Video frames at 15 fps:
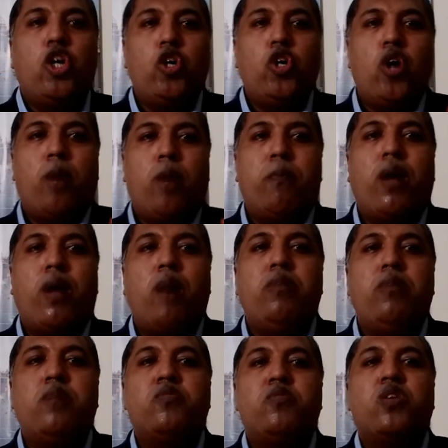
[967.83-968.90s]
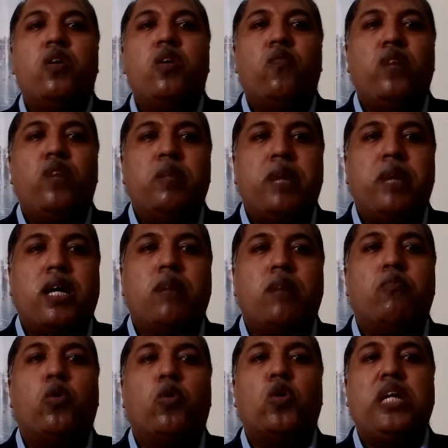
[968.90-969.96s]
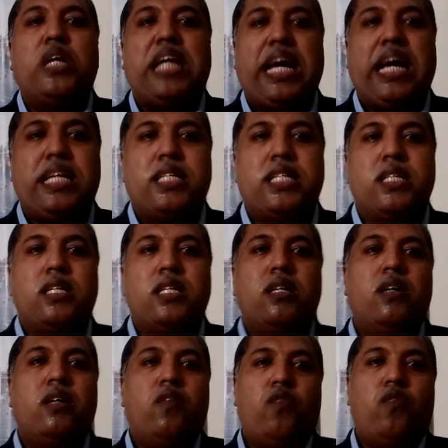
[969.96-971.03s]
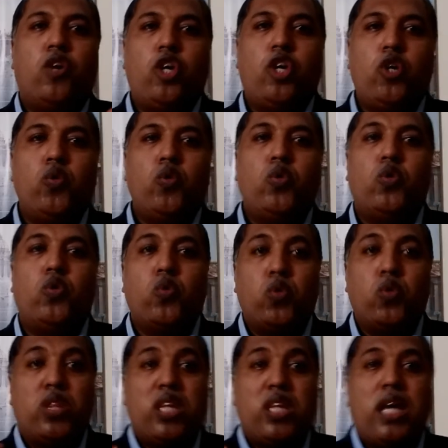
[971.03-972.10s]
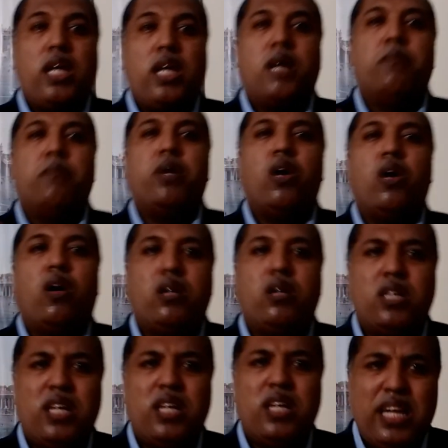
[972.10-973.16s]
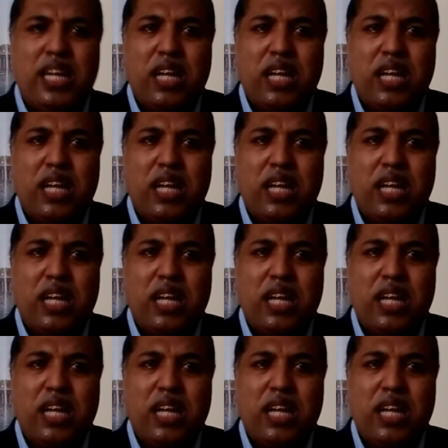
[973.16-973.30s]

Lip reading: your problems will become more lighter for you to think beyond.